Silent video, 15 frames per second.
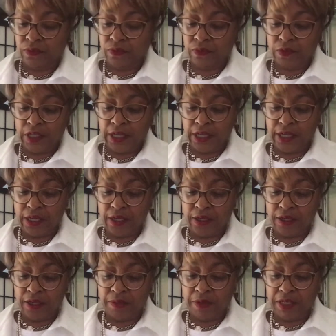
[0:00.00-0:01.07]
Okay, and
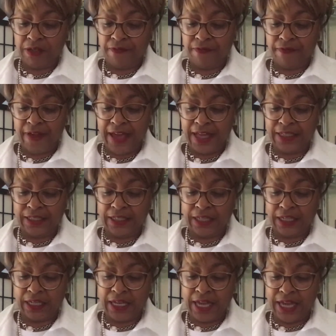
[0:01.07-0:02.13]
then I'm going to fasten
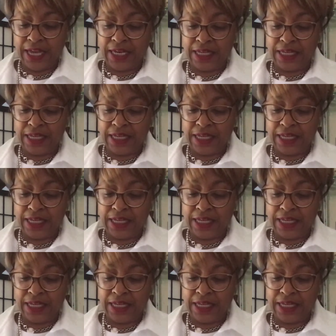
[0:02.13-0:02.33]
it kind